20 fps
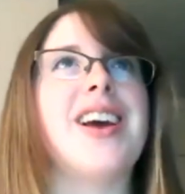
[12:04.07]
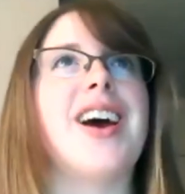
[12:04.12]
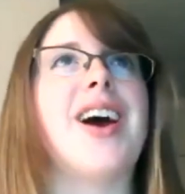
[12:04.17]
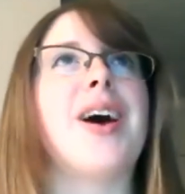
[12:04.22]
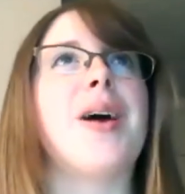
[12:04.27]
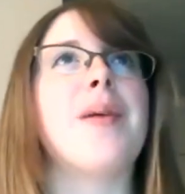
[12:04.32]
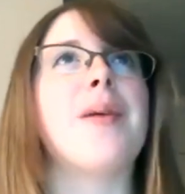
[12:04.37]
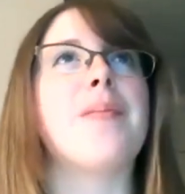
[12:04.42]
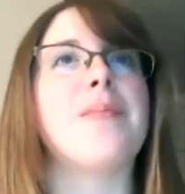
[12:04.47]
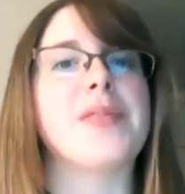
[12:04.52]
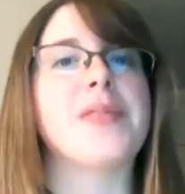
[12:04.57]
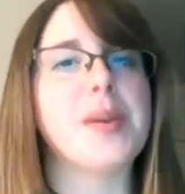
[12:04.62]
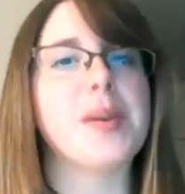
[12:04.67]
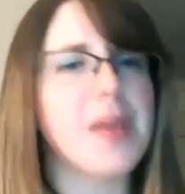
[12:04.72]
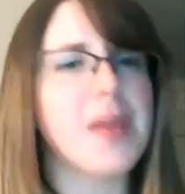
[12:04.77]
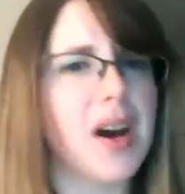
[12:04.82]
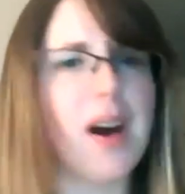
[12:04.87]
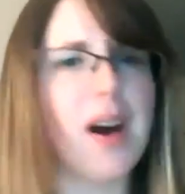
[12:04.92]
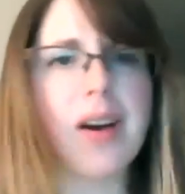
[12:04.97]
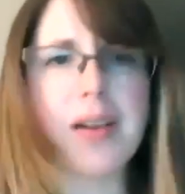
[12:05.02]

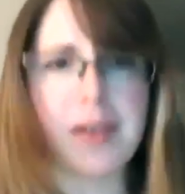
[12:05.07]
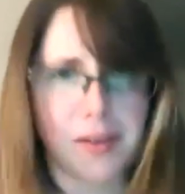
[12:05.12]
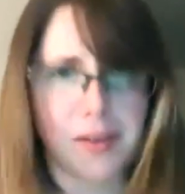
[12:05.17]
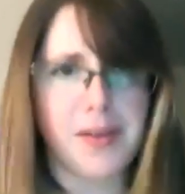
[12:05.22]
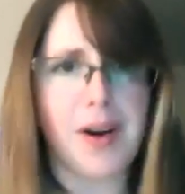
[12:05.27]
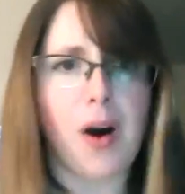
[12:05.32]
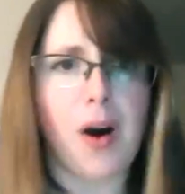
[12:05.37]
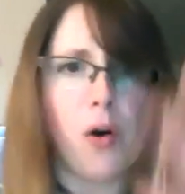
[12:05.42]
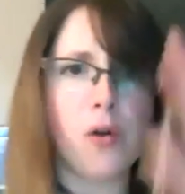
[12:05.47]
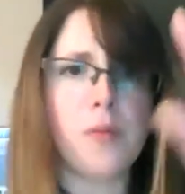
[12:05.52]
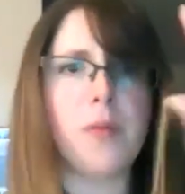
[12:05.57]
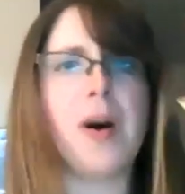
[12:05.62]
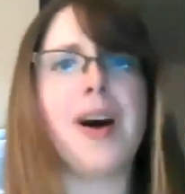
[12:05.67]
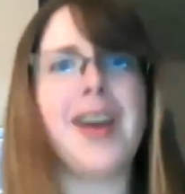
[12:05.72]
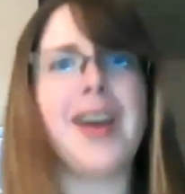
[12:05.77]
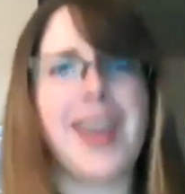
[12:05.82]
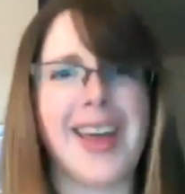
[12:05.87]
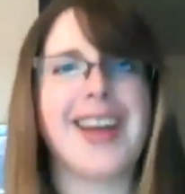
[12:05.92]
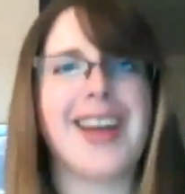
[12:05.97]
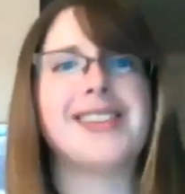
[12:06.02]
something I can hold
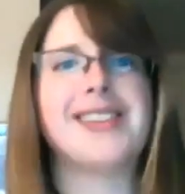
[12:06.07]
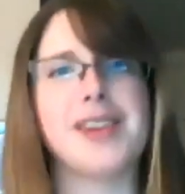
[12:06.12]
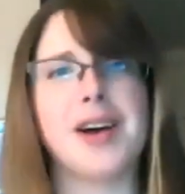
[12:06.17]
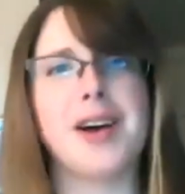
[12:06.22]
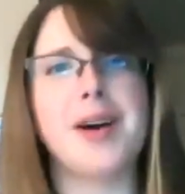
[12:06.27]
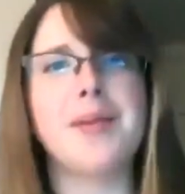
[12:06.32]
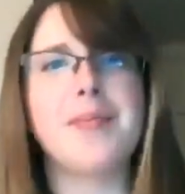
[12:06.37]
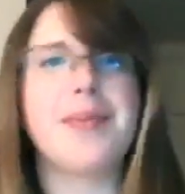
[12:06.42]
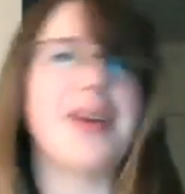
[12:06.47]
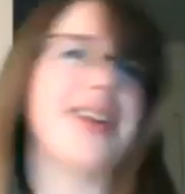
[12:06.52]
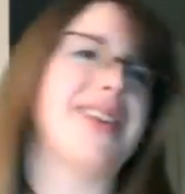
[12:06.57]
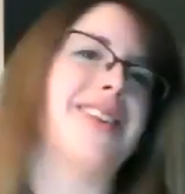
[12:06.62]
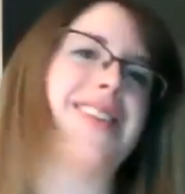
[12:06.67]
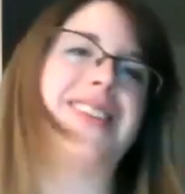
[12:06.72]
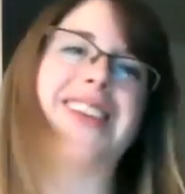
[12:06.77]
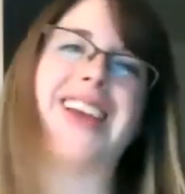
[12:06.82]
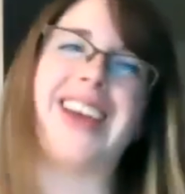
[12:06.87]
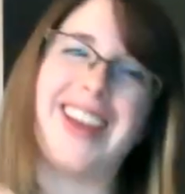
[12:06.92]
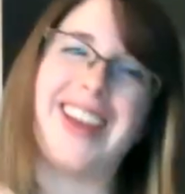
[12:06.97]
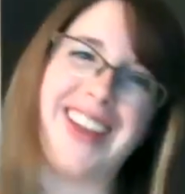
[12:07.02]
my hands up and
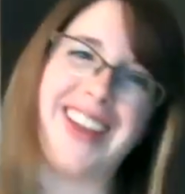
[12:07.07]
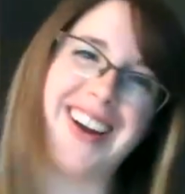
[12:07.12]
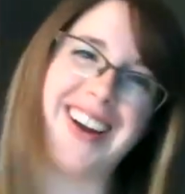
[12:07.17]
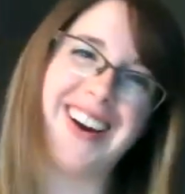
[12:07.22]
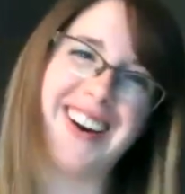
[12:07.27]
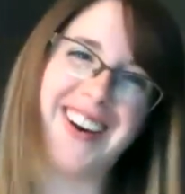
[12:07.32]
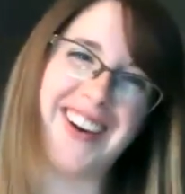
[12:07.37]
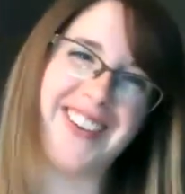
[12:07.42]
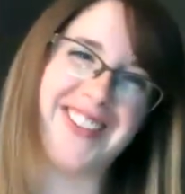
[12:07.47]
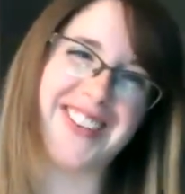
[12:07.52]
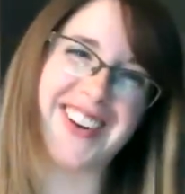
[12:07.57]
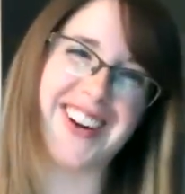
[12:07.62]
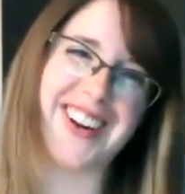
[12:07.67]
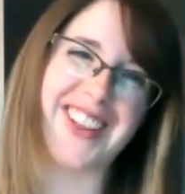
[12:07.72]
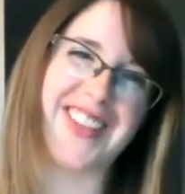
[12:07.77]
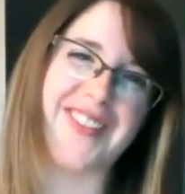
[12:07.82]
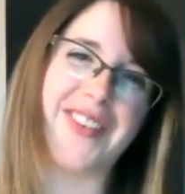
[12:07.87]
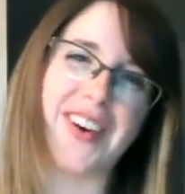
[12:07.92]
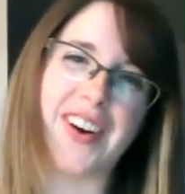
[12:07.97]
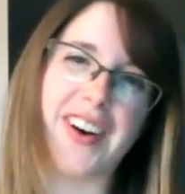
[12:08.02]
say I've done
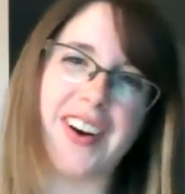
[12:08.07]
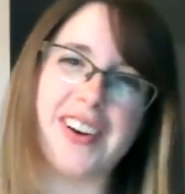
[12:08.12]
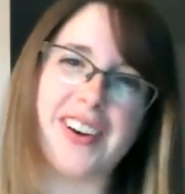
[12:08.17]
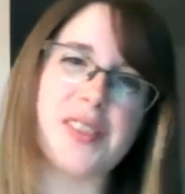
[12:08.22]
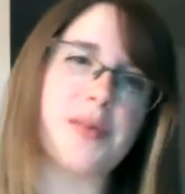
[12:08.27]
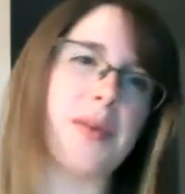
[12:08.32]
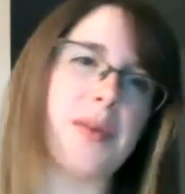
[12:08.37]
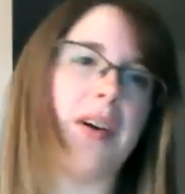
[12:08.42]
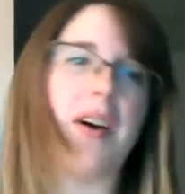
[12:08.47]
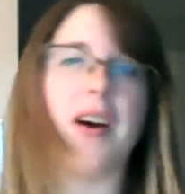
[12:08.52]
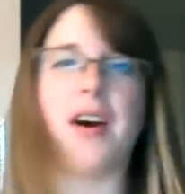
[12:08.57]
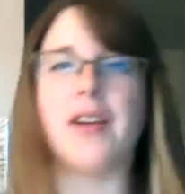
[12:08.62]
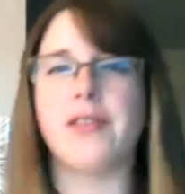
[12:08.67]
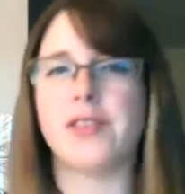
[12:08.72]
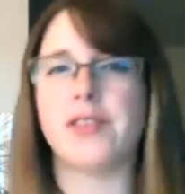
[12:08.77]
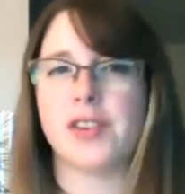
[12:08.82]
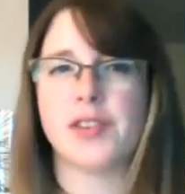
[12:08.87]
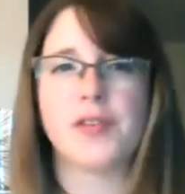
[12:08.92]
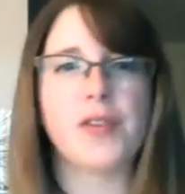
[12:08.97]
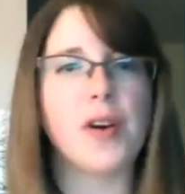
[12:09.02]
in the past, where I've
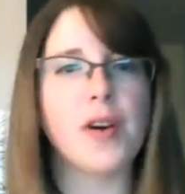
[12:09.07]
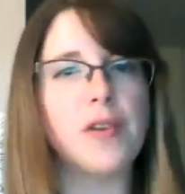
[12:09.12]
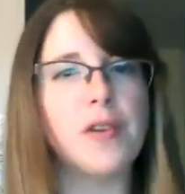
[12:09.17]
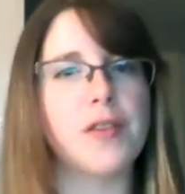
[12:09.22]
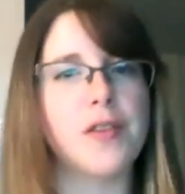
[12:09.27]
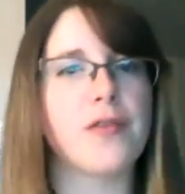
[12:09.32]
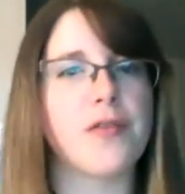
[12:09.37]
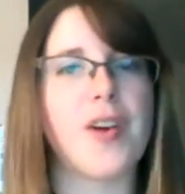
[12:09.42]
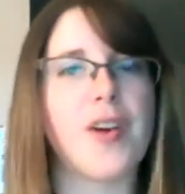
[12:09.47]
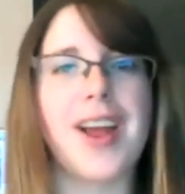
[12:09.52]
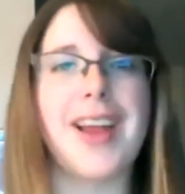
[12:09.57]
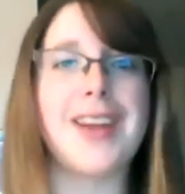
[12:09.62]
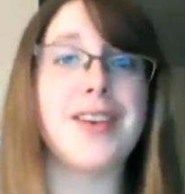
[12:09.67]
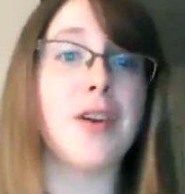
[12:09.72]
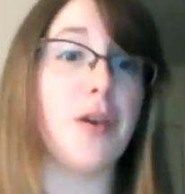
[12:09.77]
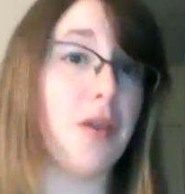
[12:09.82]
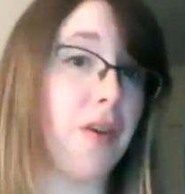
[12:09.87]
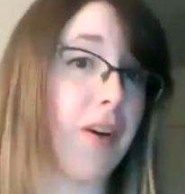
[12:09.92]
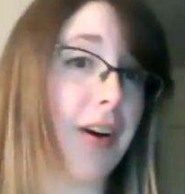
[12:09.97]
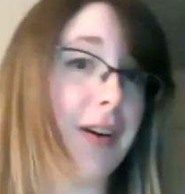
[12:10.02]
just phoned a
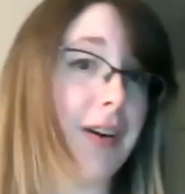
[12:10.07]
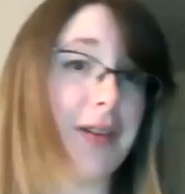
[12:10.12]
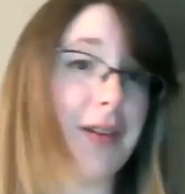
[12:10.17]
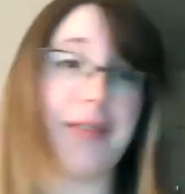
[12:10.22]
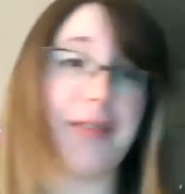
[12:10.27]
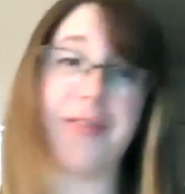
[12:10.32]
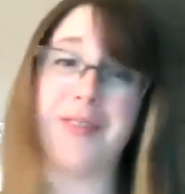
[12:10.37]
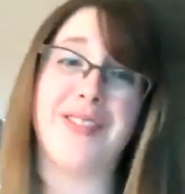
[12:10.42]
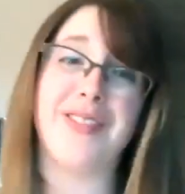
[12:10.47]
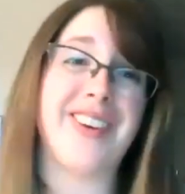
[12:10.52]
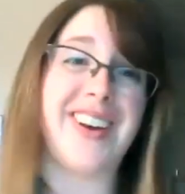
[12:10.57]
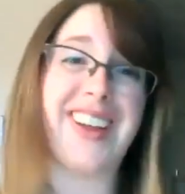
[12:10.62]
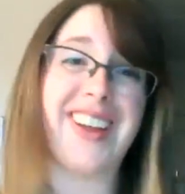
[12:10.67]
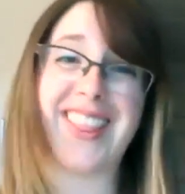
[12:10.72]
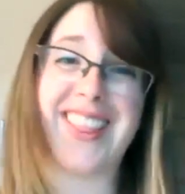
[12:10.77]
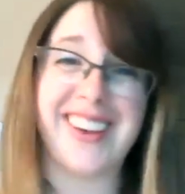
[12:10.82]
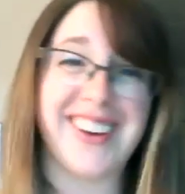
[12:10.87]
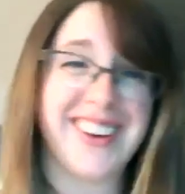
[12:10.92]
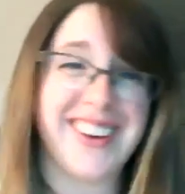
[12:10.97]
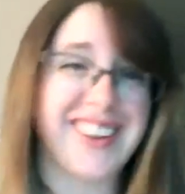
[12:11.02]
friend, or
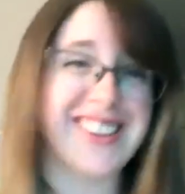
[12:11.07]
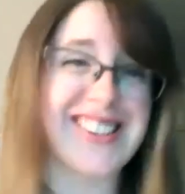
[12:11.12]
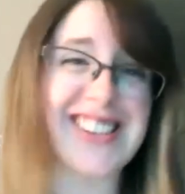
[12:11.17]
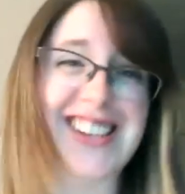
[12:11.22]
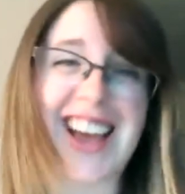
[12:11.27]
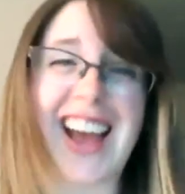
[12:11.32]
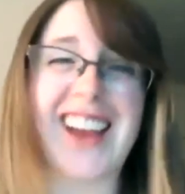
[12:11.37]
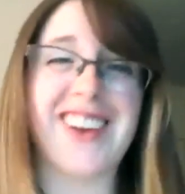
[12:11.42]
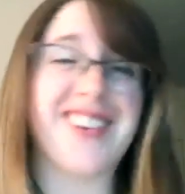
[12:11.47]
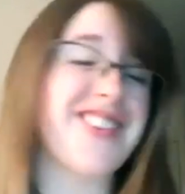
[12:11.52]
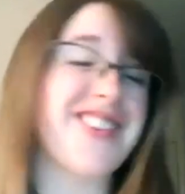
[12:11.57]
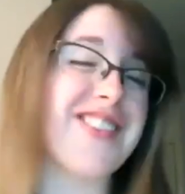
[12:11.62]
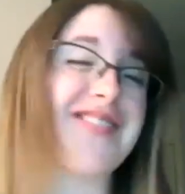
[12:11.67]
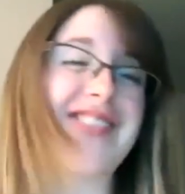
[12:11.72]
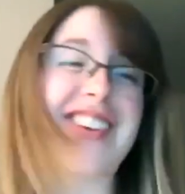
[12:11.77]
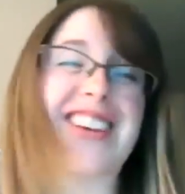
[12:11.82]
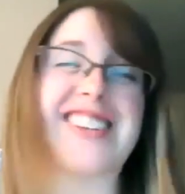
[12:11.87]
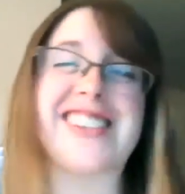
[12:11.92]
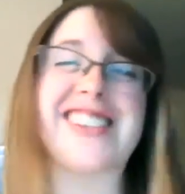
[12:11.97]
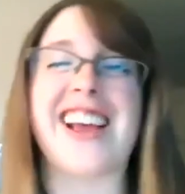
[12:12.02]
in the
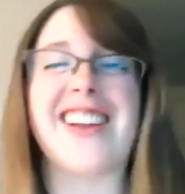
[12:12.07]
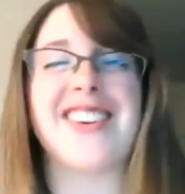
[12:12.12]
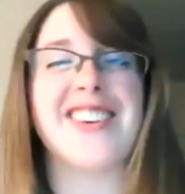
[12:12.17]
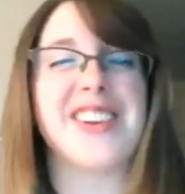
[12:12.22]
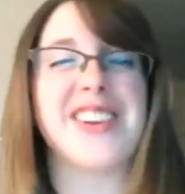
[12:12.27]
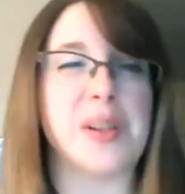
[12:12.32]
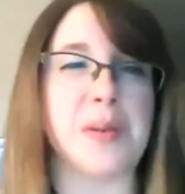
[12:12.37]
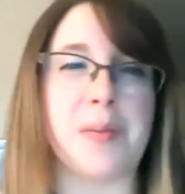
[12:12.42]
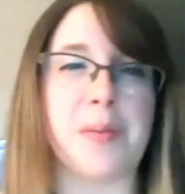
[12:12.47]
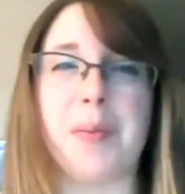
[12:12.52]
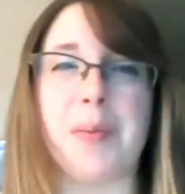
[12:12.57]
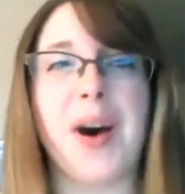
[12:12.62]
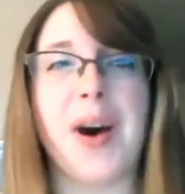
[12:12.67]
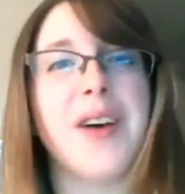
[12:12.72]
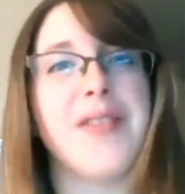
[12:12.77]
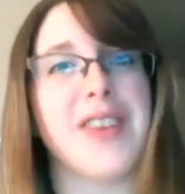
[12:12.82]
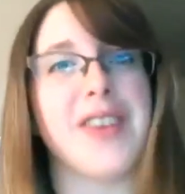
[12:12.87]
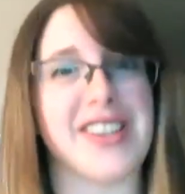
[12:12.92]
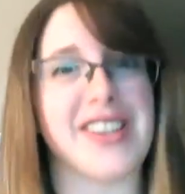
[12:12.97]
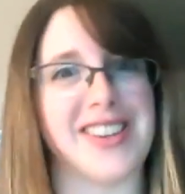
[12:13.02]
grooming salon is a
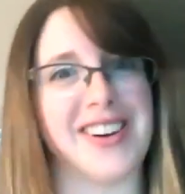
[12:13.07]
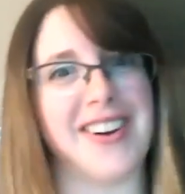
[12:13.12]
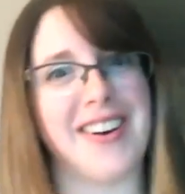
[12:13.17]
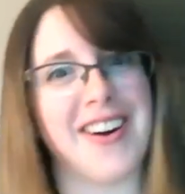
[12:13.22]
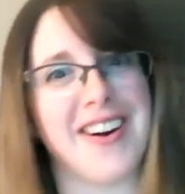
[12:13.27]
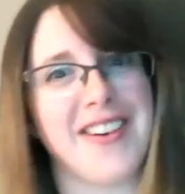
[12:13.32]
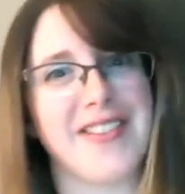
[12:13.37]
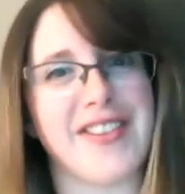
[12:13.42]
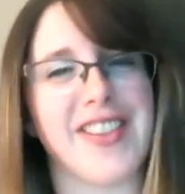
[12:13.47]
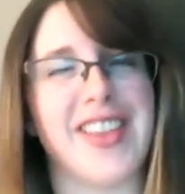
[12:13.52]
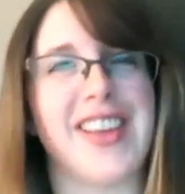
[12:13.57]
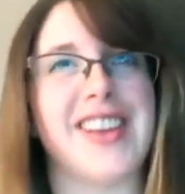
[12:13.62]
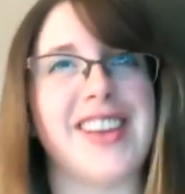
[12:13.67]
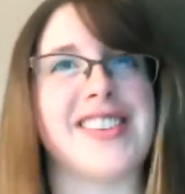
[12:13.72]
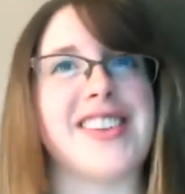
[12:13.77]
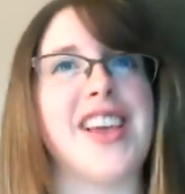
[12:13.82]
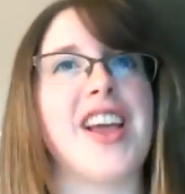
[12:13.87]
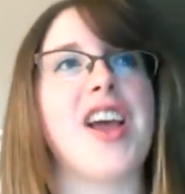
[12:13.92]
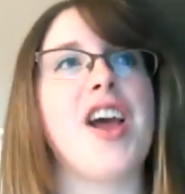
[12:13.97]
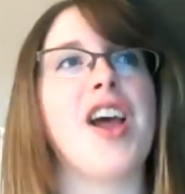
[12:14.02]
perfect scenario for this.